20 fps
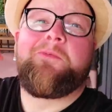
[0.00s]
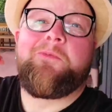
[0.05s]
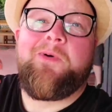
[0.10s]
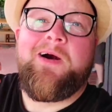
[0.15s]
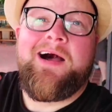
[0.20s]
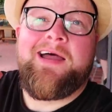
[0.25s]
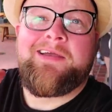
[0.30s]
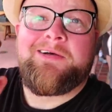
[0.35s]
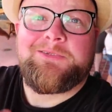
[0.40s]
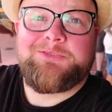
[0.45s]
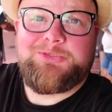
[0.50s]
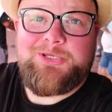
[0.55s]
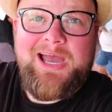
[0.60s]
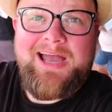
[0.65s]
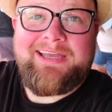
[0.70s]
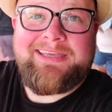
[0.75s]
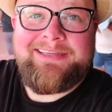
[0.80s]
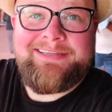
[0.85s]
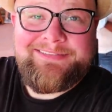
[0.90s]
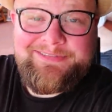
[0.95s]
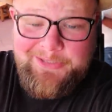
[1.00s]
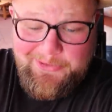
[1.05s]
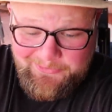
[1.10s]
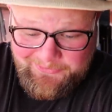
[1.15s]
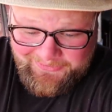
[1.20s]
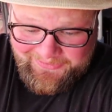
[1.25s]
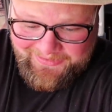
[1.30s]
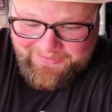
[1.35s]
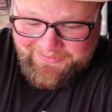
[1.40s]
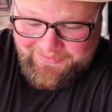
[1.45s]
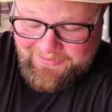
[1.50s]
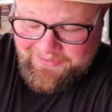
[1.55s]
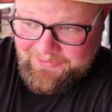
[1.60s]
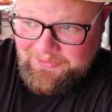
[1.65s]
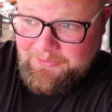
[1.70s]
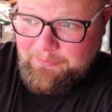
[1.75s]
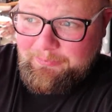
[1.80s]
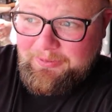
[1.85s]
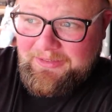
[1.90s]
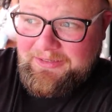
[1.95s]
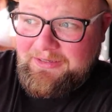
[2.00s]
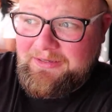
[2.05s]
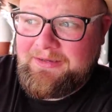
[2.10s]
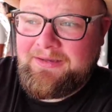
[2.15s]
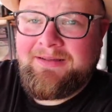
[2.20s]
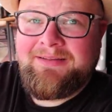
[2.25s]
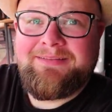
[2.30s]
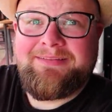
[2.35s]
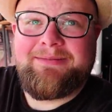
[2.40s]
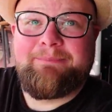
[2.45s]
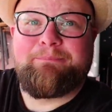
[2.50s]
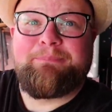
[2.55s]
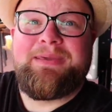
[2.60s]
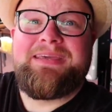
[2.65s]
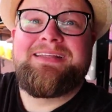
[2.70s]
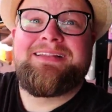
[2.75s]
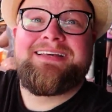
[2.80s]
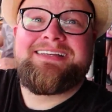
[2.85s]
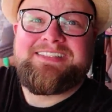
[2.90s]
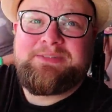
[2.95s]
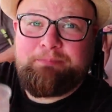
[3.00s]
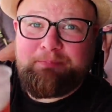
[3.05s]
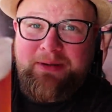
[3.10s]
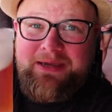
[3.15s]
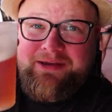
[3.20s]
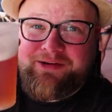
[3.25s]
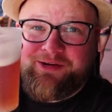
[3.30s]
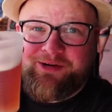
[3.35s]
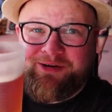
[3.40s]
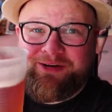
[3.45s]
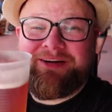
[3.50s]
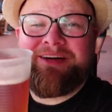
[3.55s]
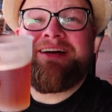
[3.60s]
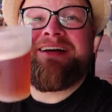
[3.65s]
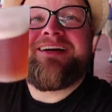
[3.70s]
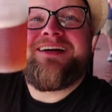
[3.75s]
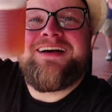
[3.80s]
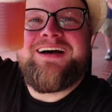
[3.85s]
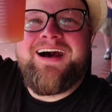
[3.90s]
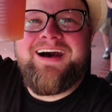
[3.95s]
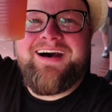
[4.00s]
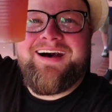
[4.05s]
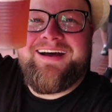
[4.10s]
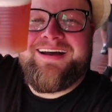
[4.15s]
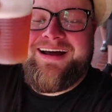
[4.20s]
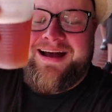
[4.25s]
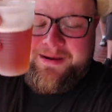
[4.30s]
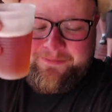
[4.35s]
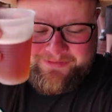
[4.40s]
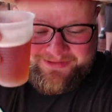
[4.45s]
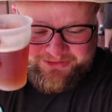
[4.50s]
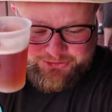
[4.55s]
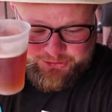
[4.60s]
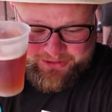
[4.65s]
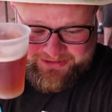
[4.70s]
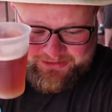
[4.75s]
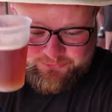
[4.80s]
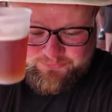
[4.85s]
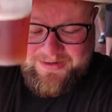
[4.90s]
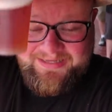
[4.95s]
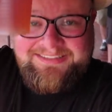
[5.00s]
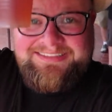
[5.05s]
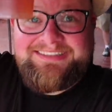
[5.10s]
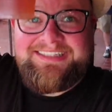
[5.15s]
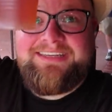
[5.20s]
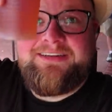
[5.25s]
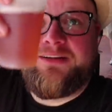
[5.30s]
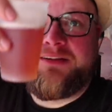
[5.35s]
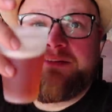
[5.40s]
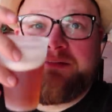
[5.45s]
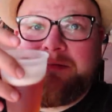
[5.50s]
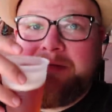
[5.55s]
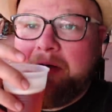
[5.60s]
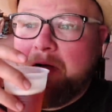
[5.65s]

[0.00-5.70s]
While Jackie's going to get another bee, bee-less beer, uh, I'm gonna try the Red Seal.